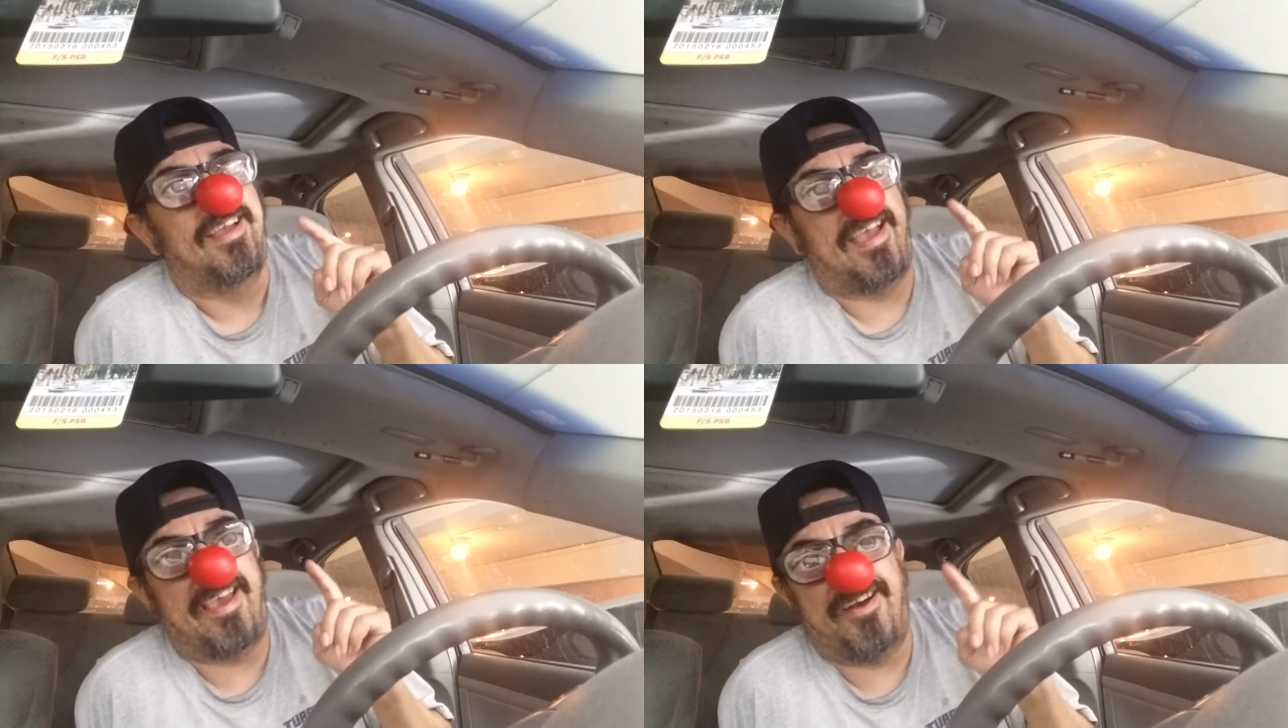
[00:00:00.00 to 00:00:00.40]

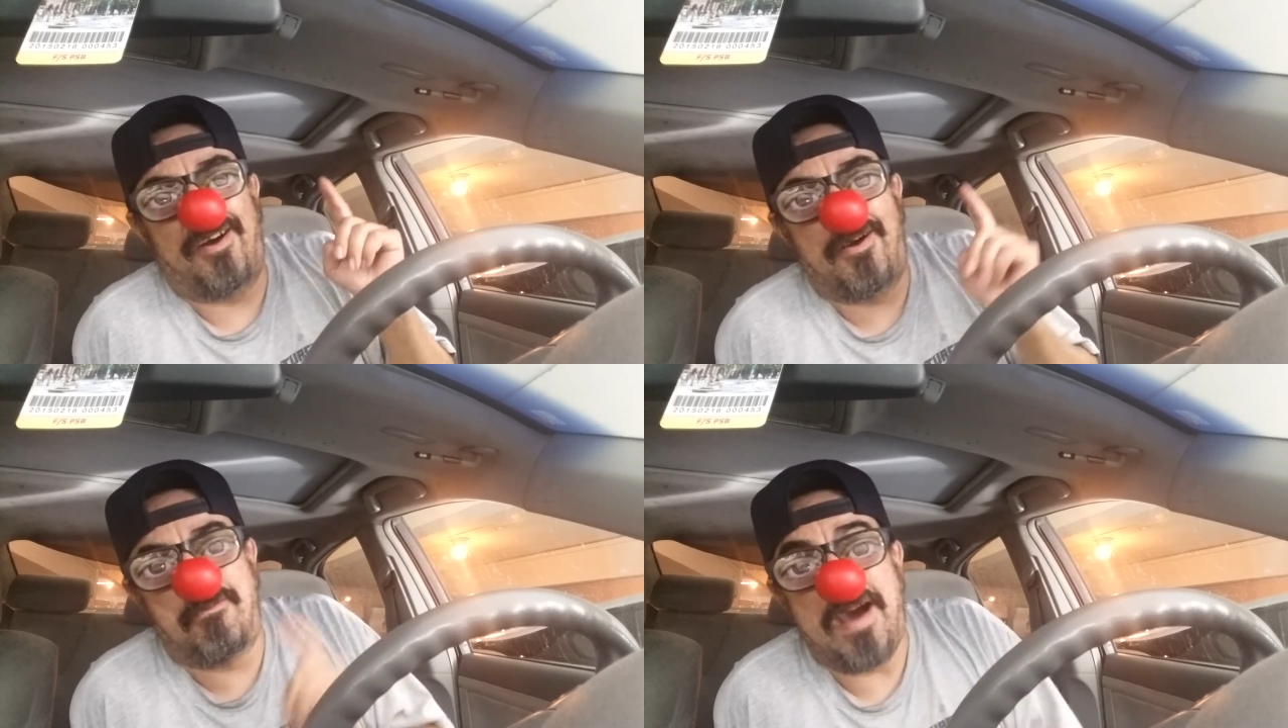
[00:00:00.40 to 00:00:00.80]

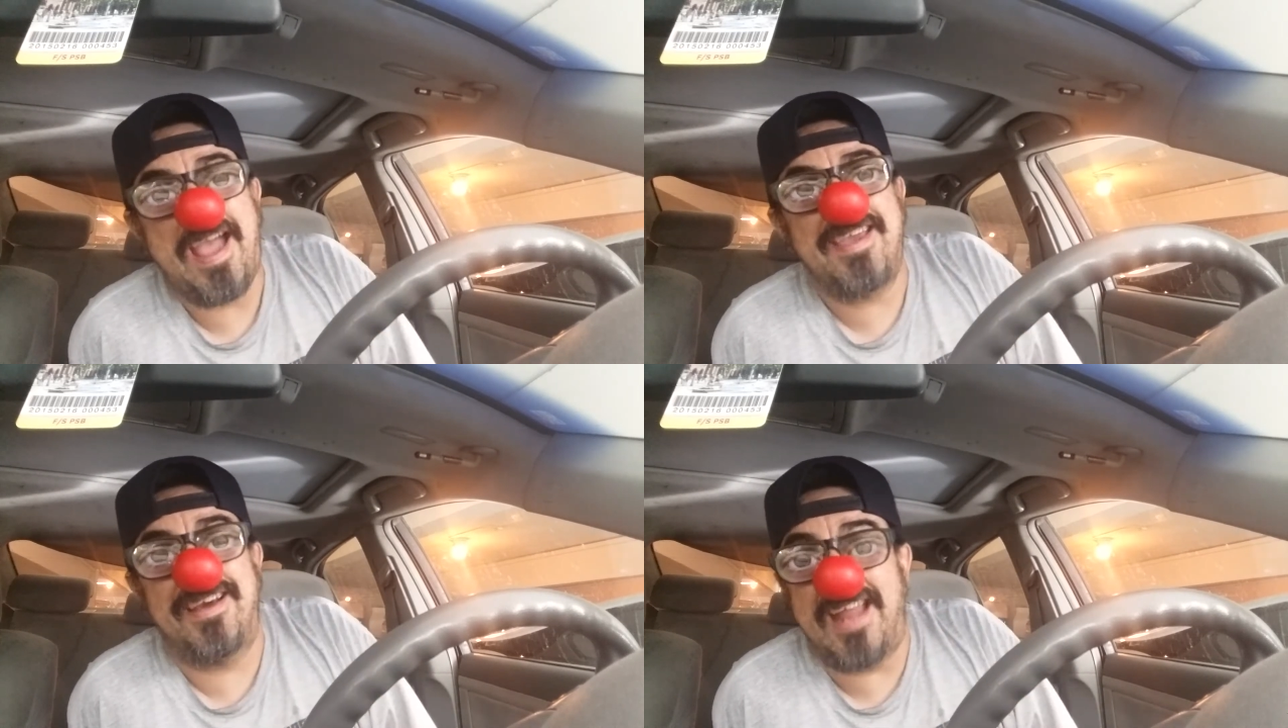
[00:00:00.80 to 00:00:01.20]
and
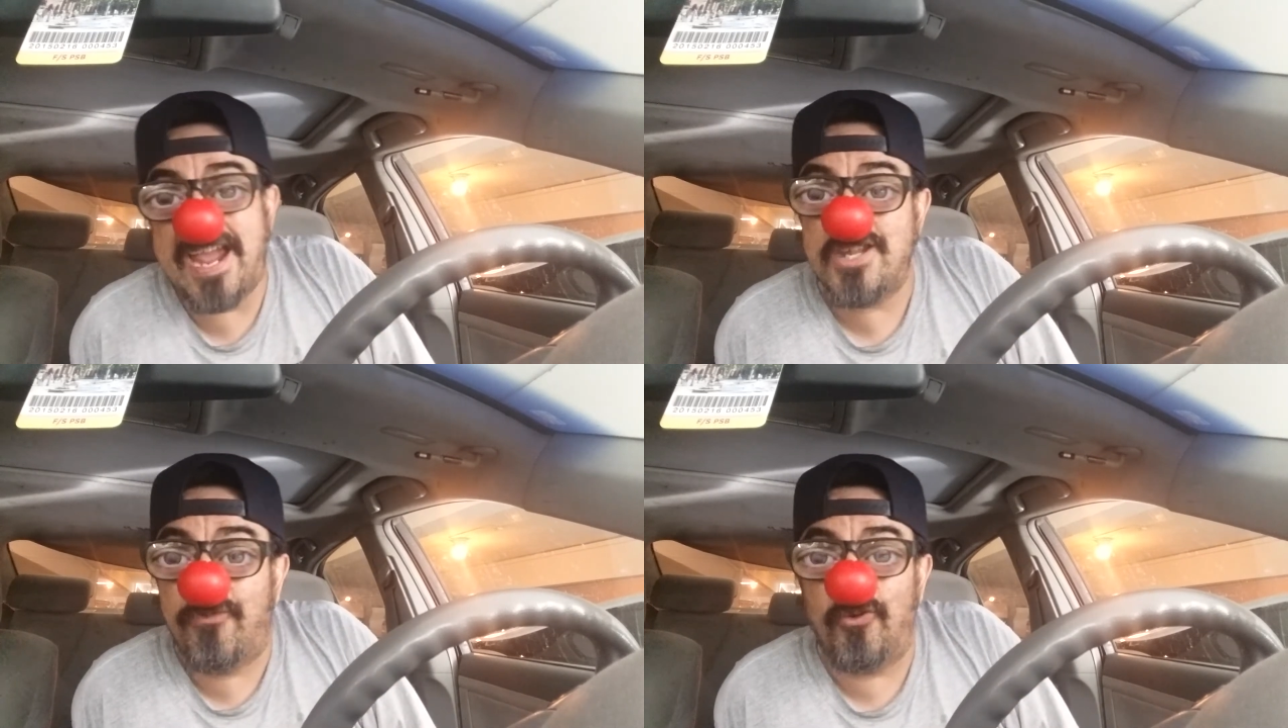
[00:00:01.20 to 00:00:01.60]
buying an
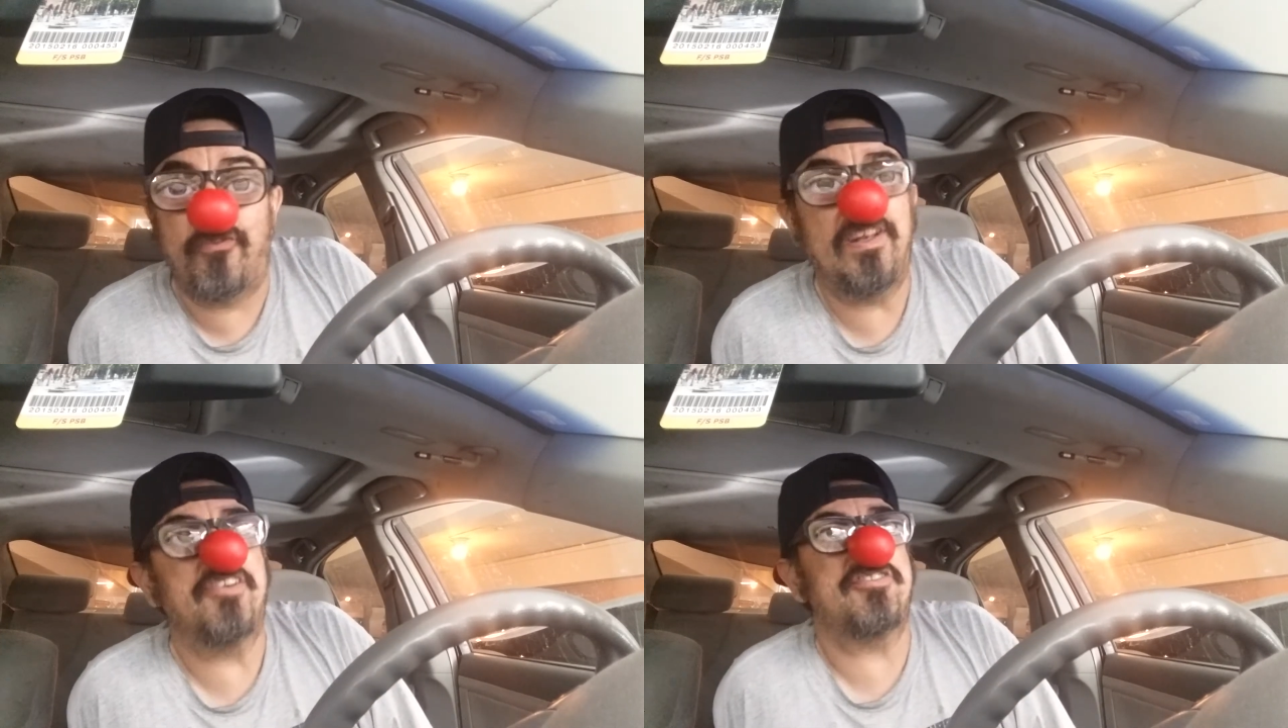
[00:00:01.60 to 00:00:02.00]
84
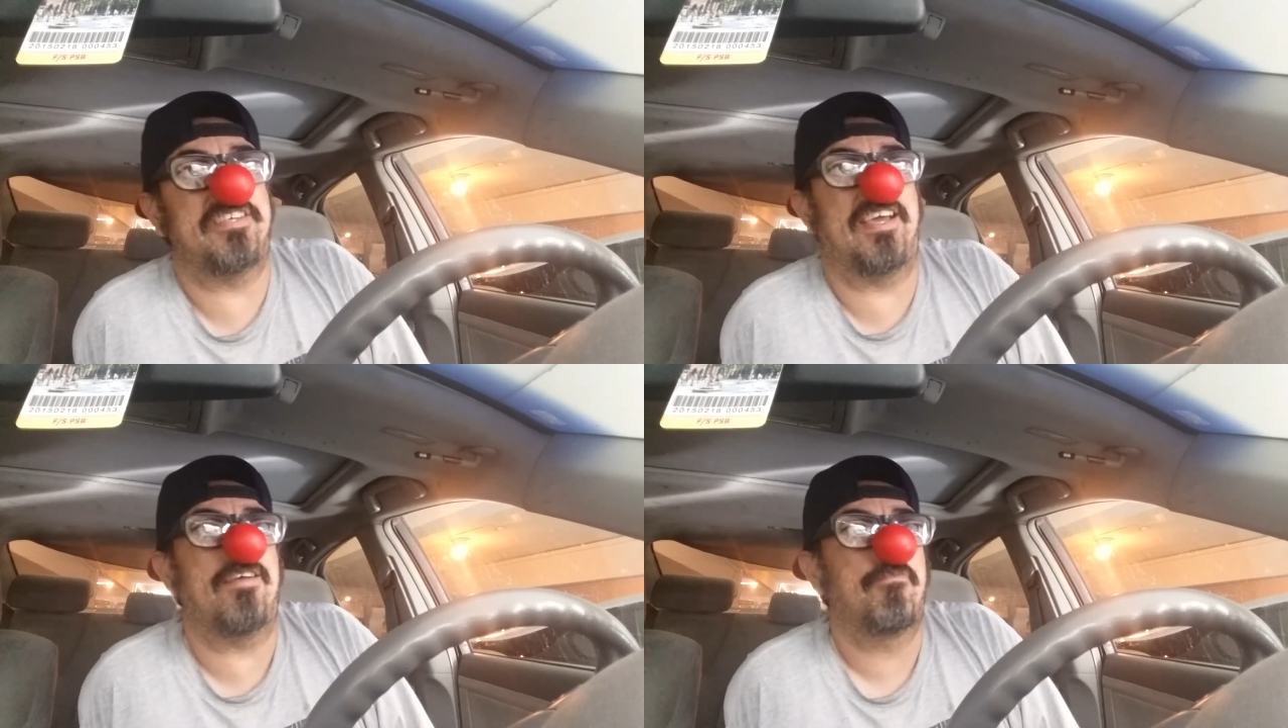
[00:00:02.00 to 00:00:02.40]
FLIR
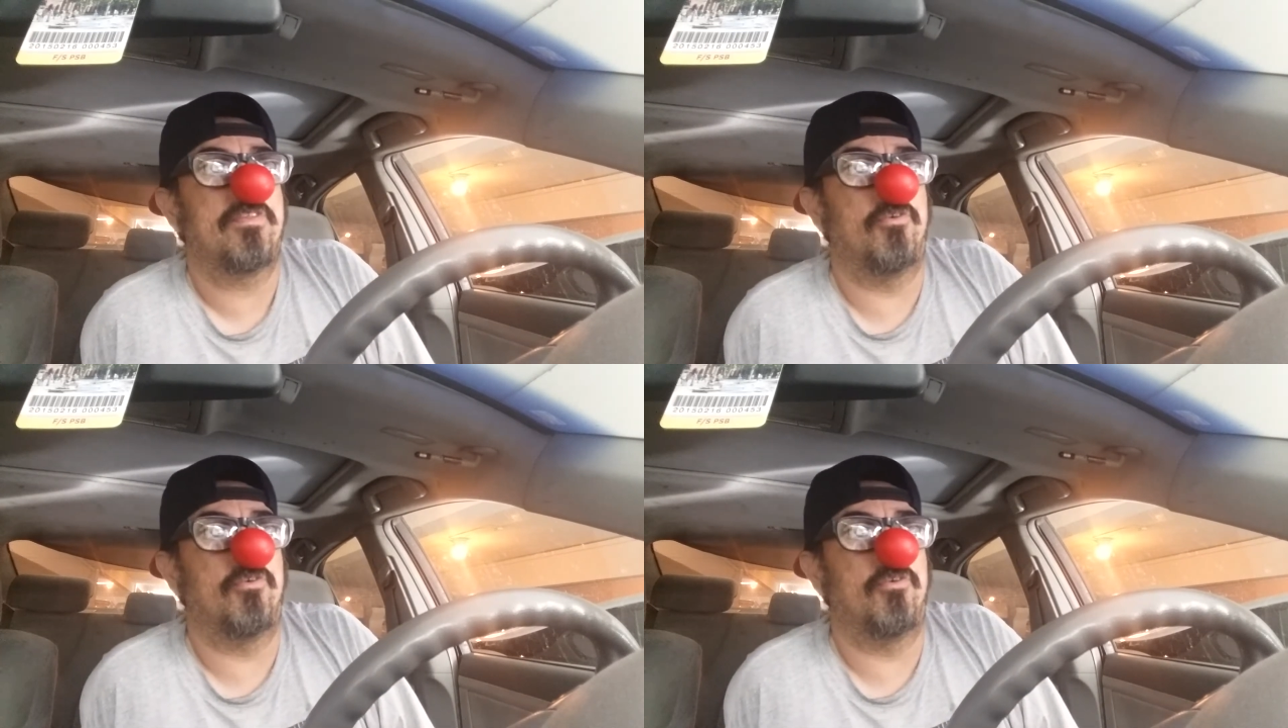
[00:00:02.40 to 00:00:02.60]
set,